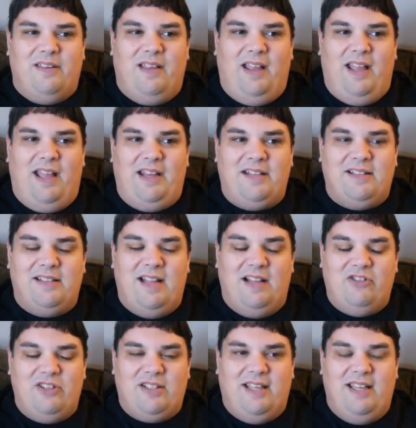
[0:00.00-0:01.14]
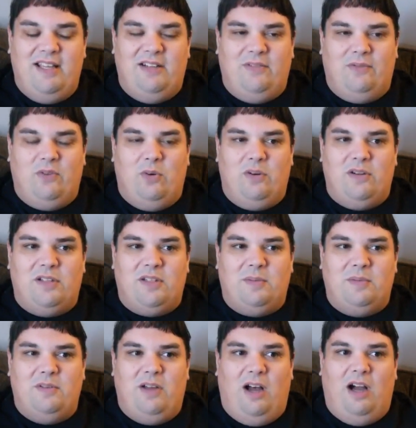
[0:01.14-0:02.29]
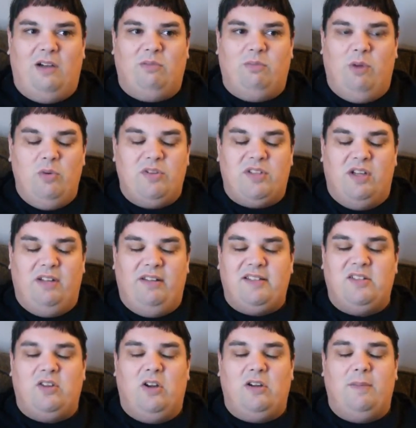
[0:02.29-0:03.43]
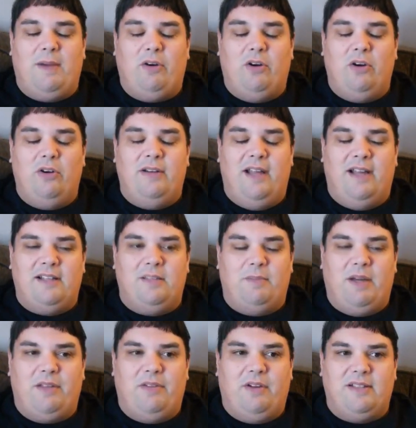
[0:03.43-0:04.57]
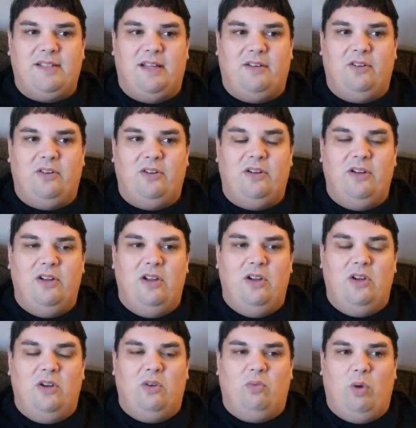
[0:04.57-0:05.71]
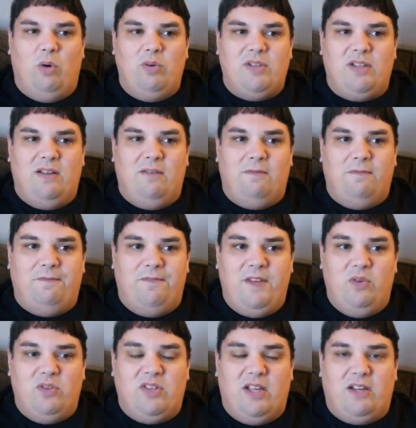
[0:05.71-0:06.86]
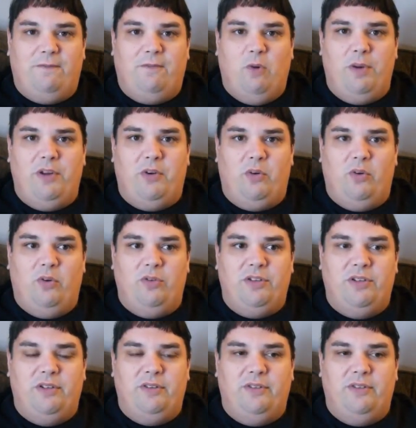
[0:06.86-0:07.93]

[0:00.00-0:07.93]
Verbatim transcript: And it's not just kid, of course. Uh, Rosa, let's talk about her next and my thoughts on her. Rosa feels like a four year old.